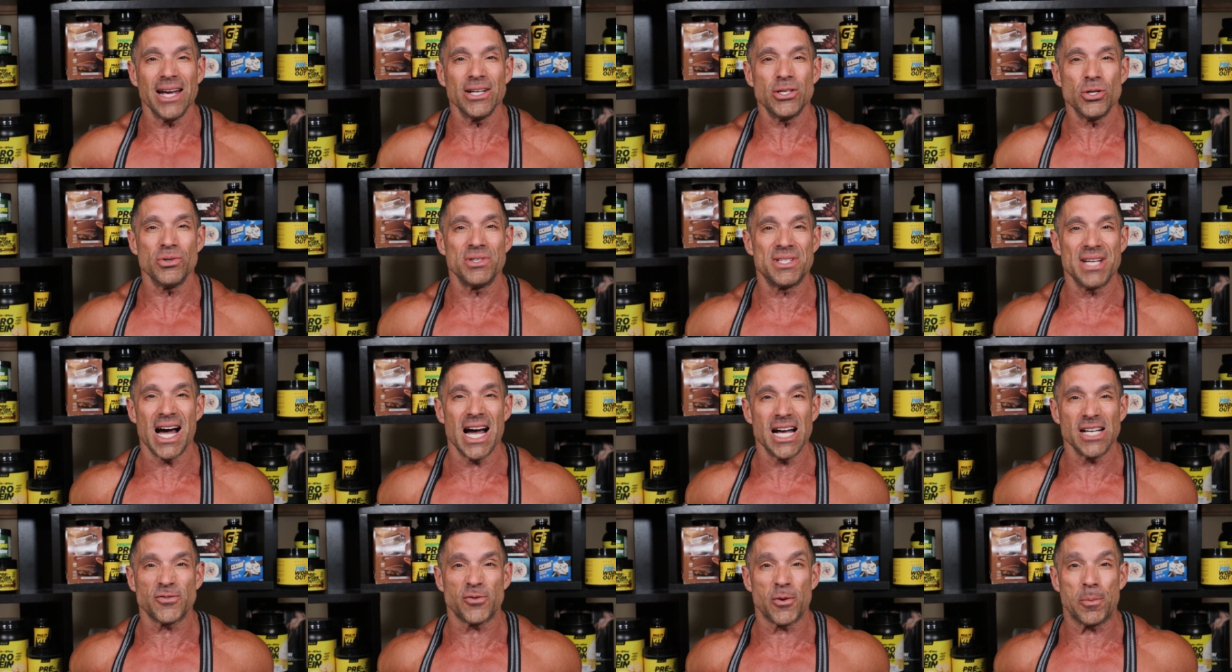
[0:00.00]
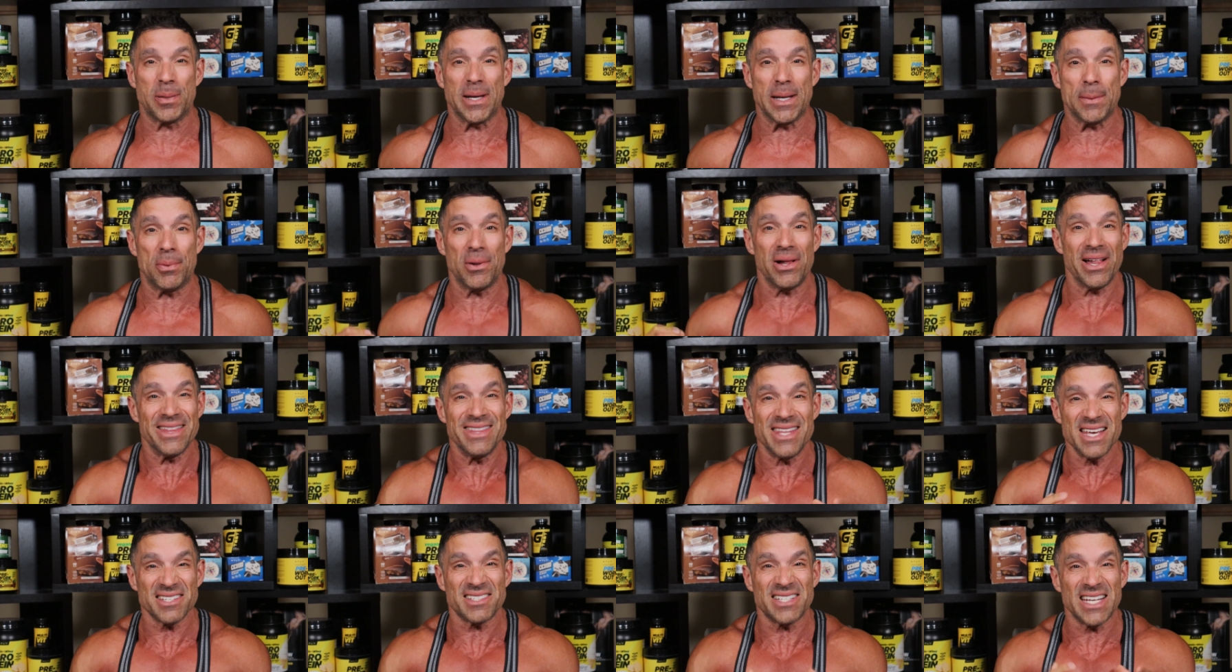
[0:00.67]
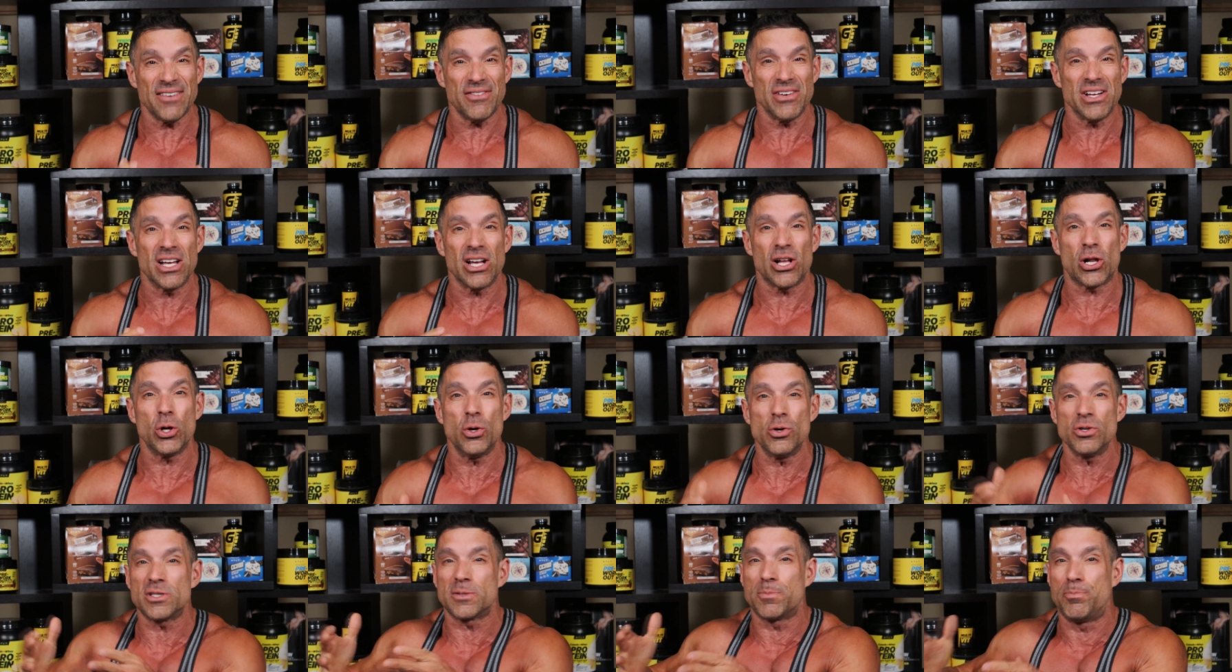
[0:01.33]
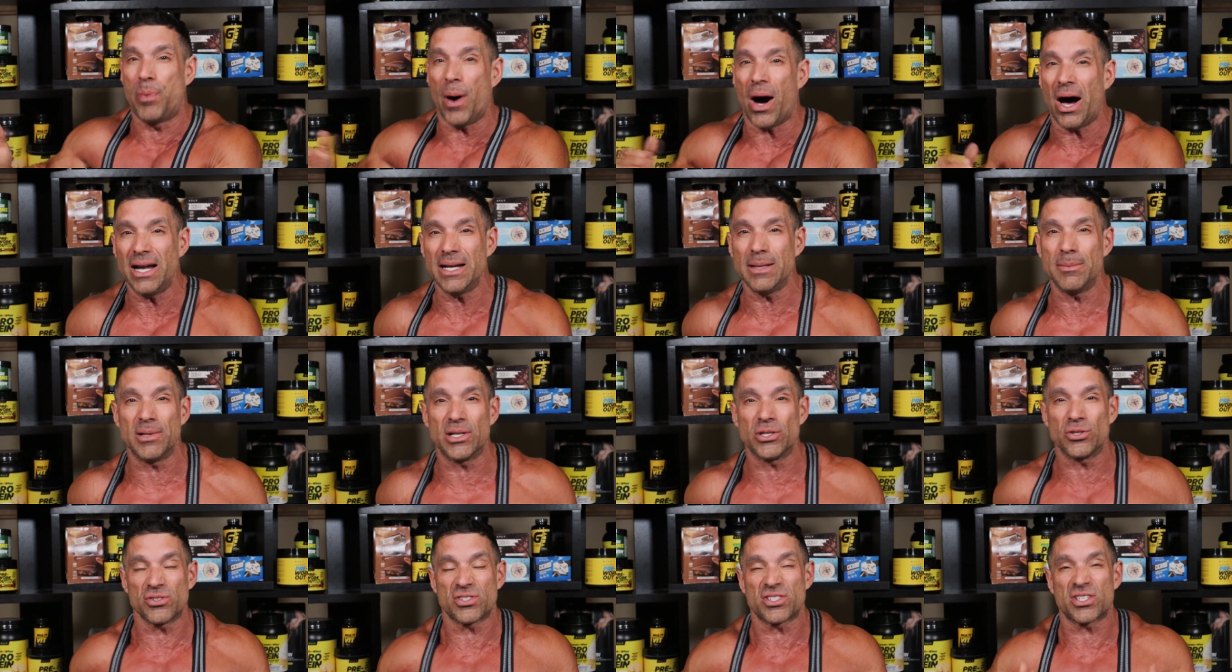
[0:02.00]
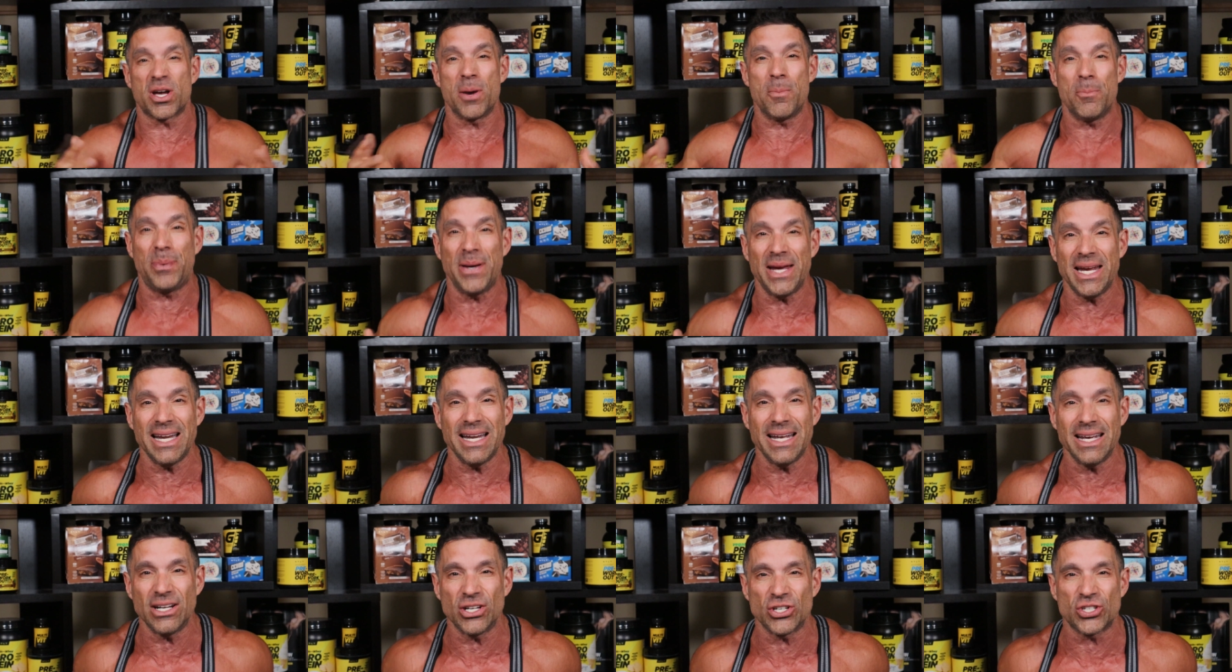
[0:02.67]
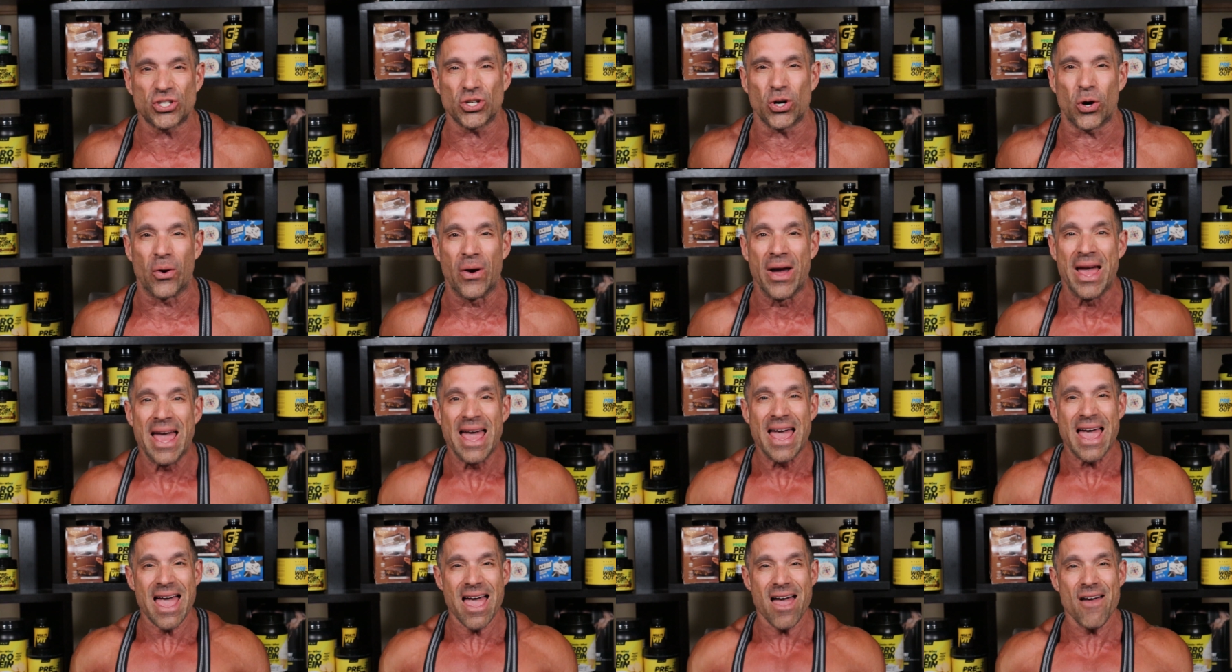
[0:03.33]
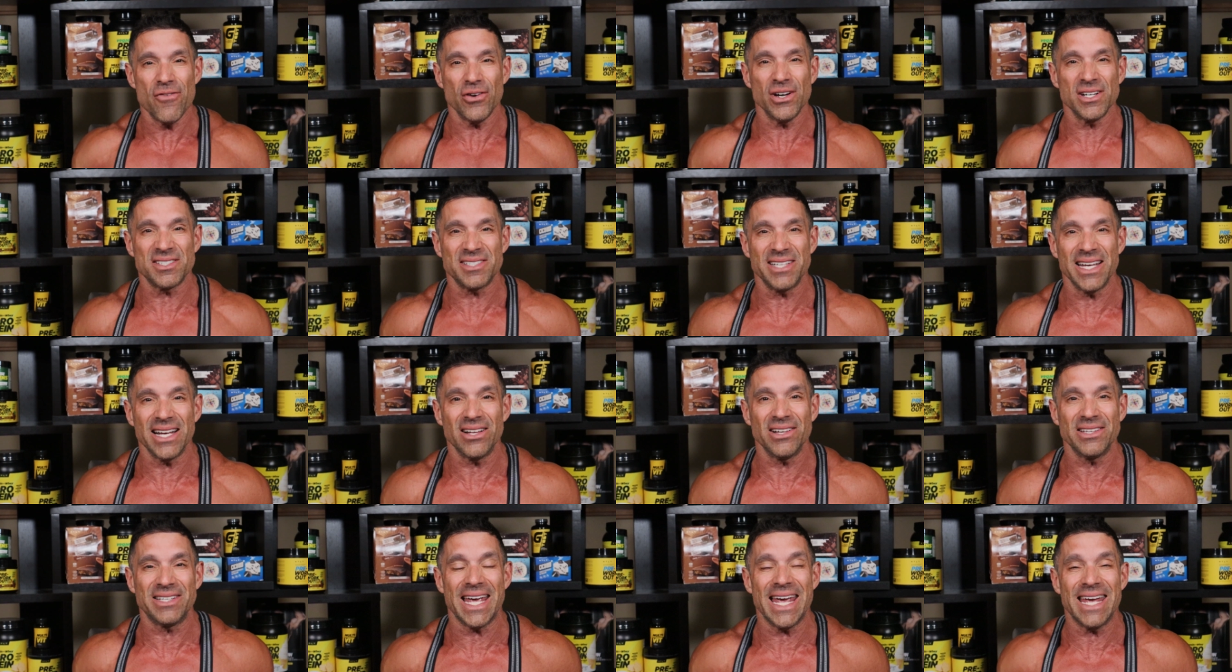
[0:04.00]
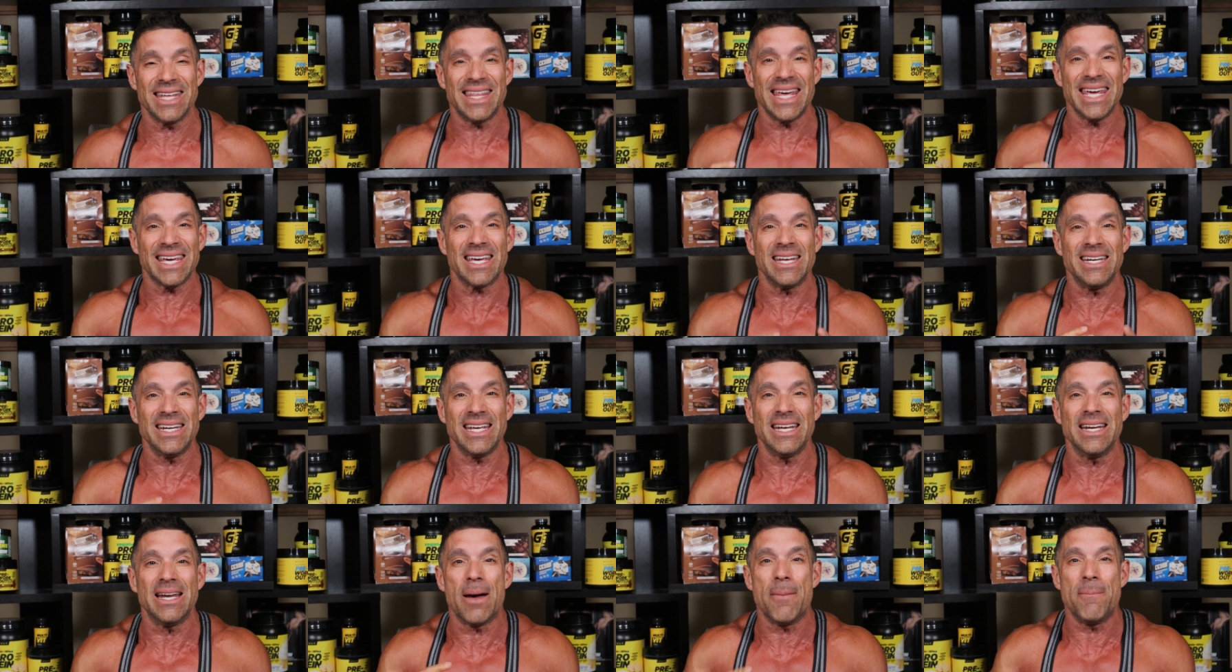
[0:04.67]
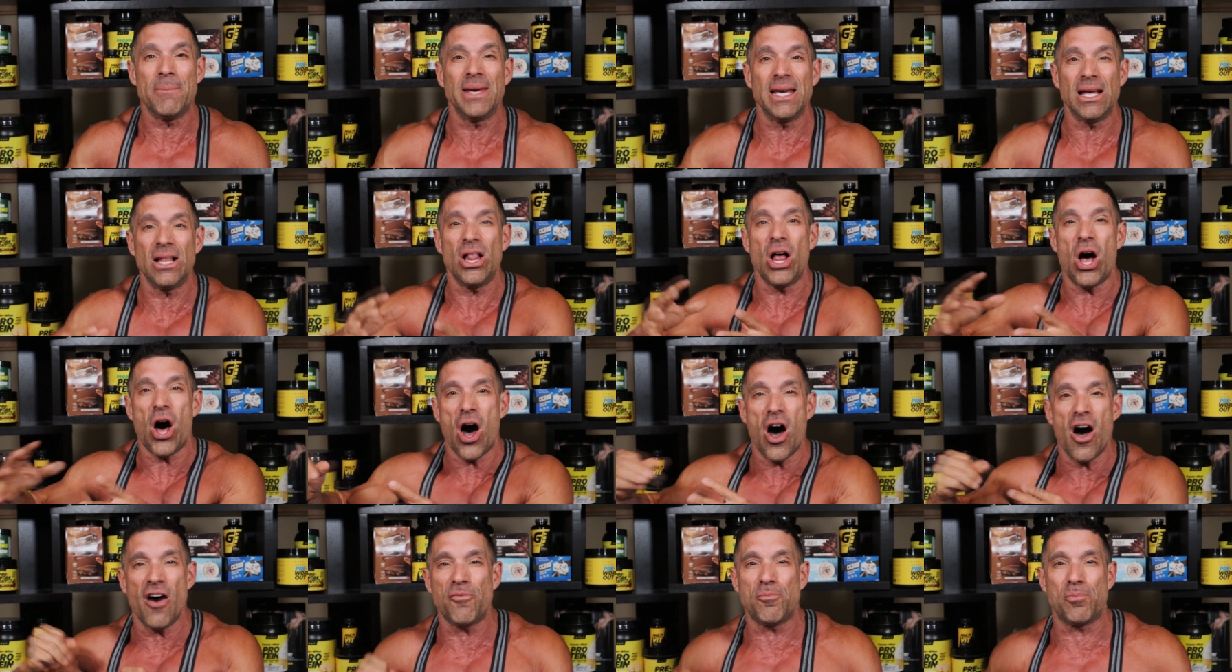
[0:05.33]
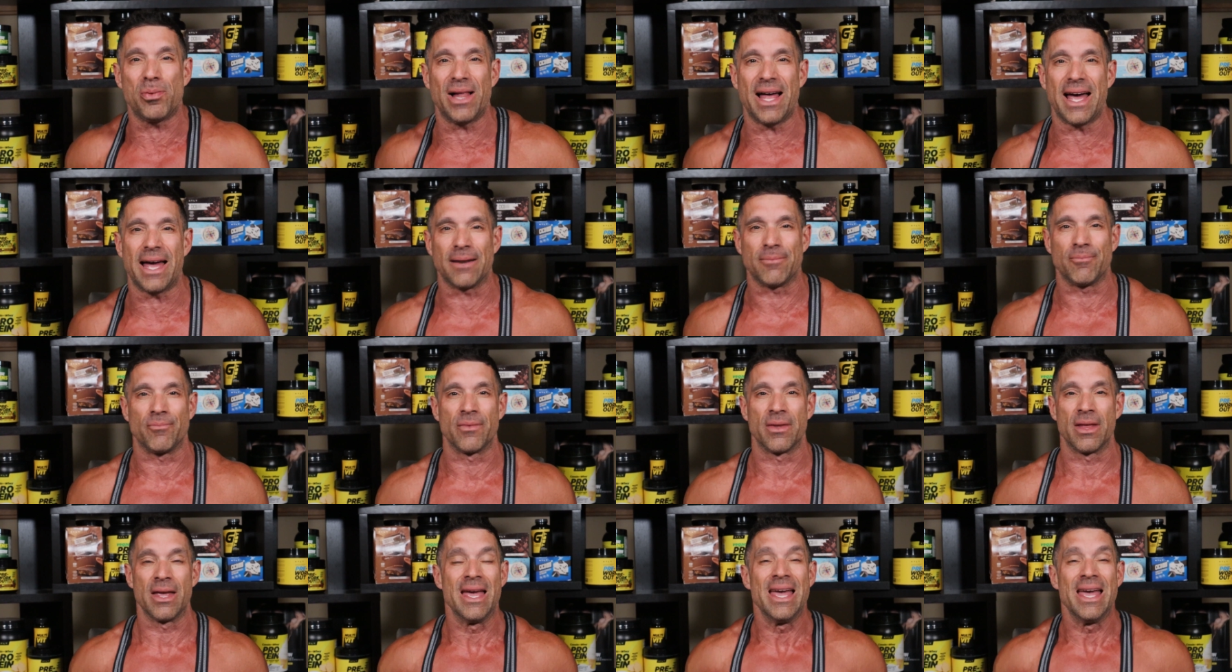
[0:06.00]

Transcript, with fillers: I do diets for people, and this even includes bodybuilders competing in a show, every single day they can eat a meal off plan.